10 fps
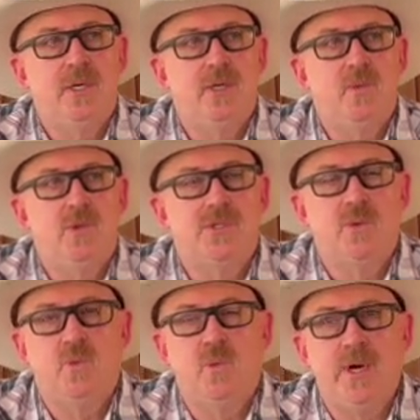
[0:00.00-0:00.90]
It
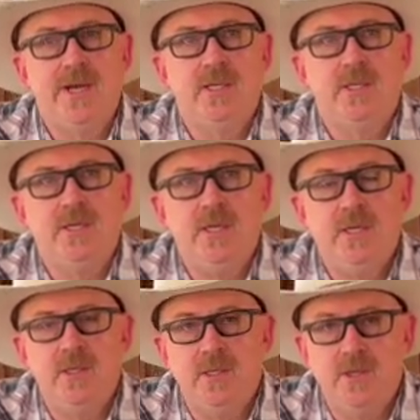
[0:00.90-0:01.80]
wasn't
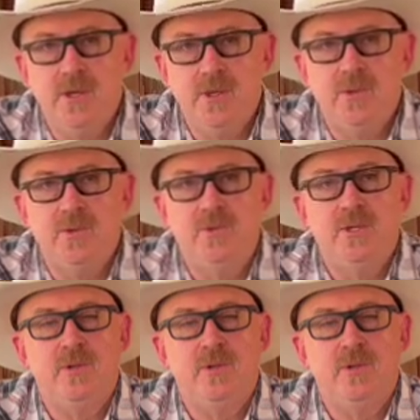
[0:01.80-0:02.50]
widely known.